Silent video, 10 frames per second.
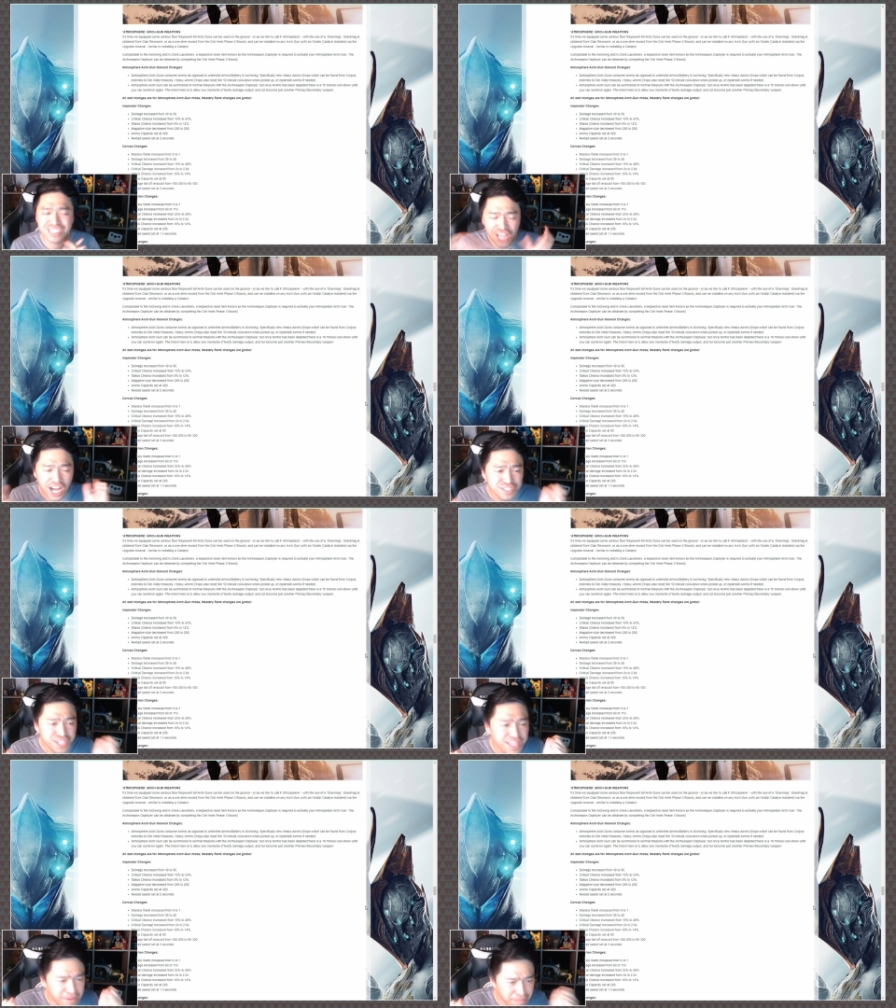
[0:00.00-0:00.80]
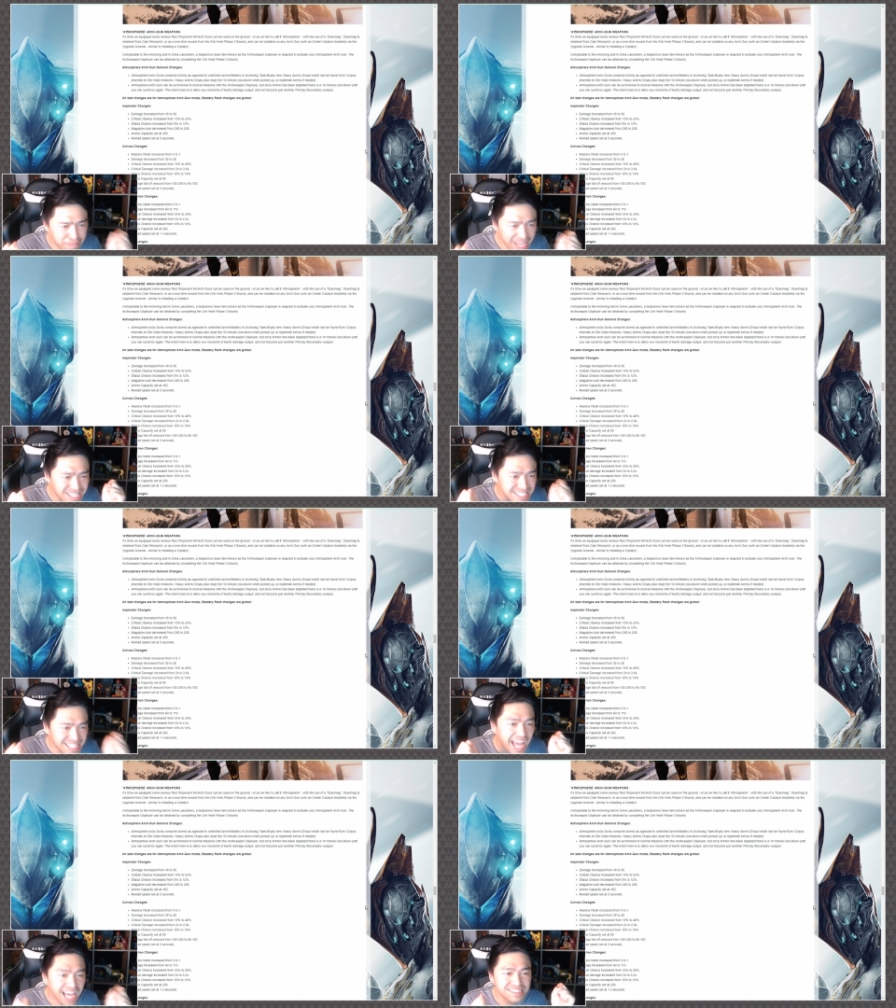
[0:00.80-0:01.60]
touching the base
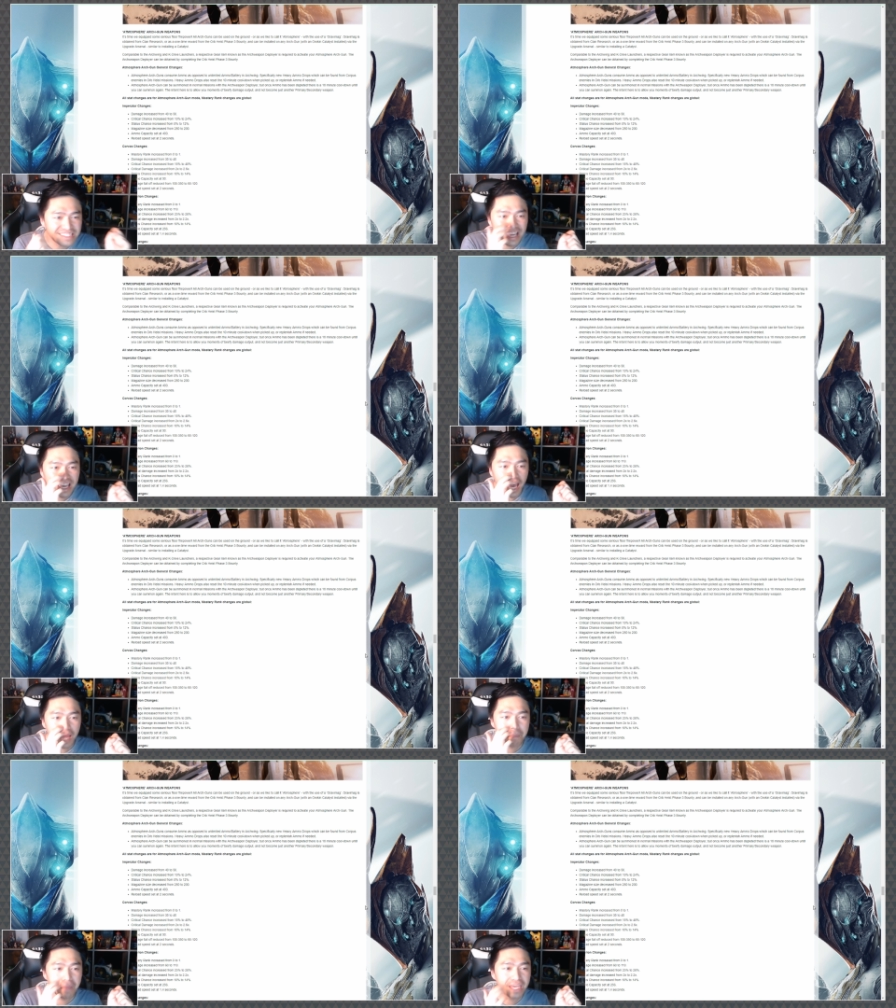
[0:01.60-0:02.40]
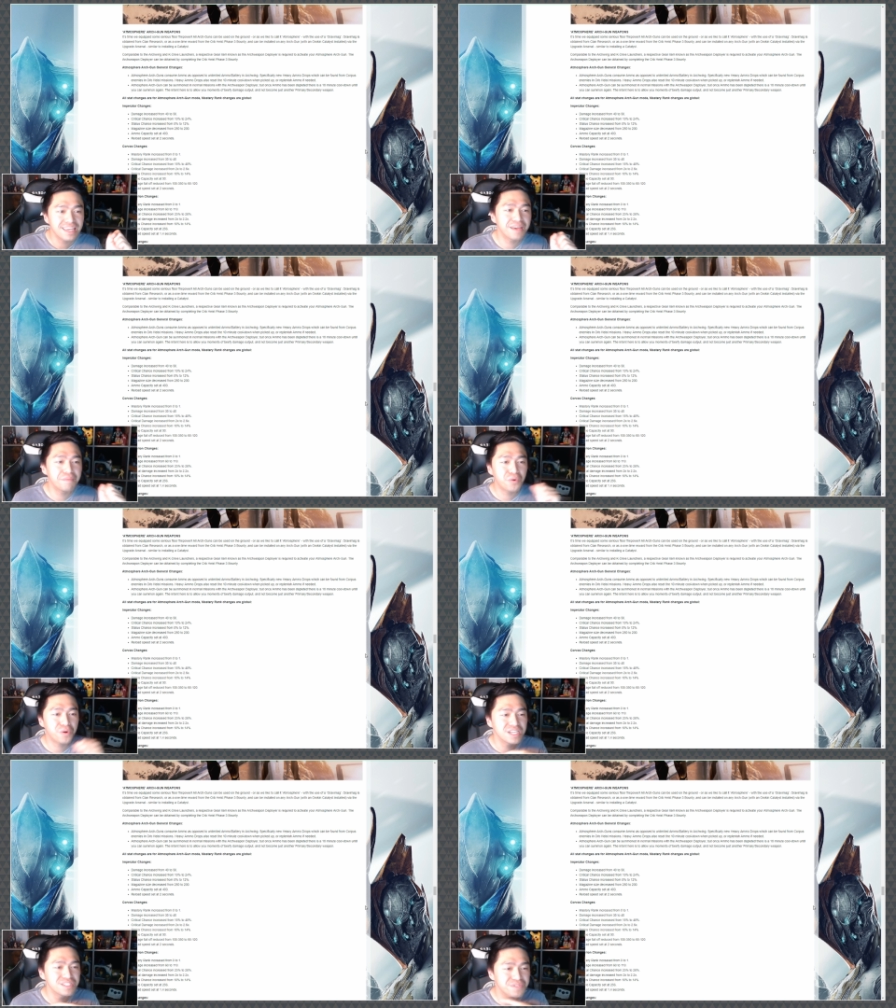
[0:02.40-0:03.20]
stats and making it
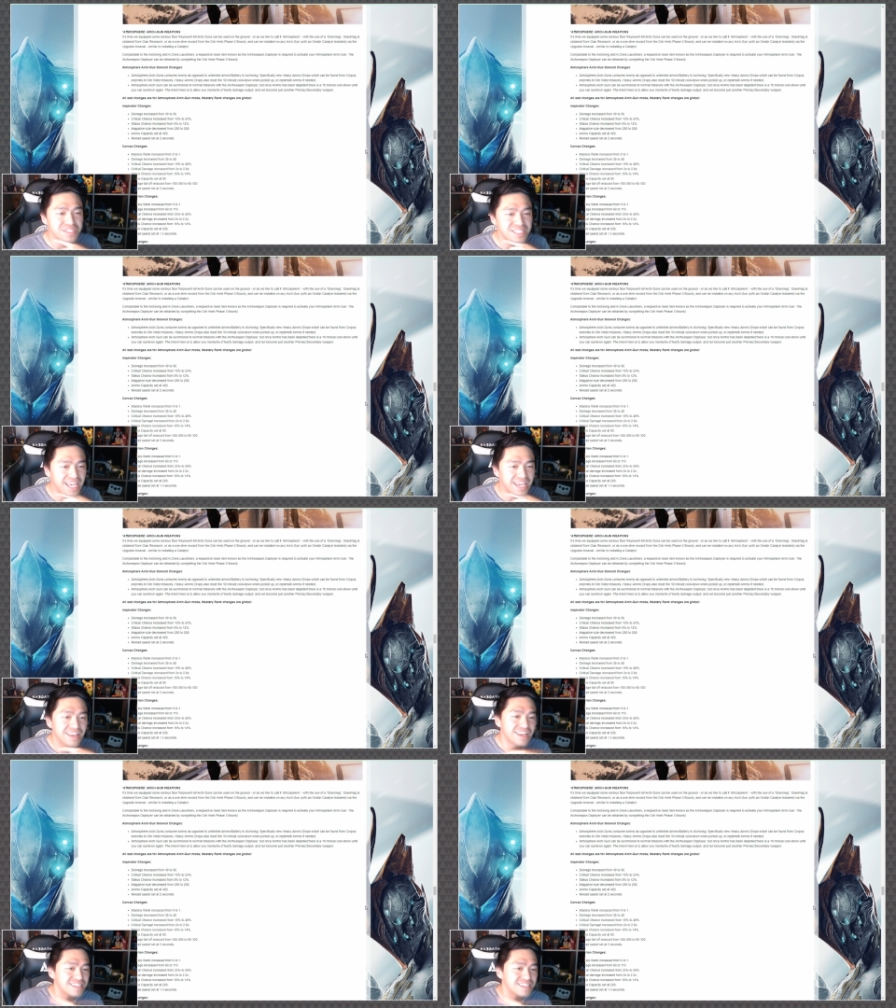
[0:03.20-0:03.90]
more interesting.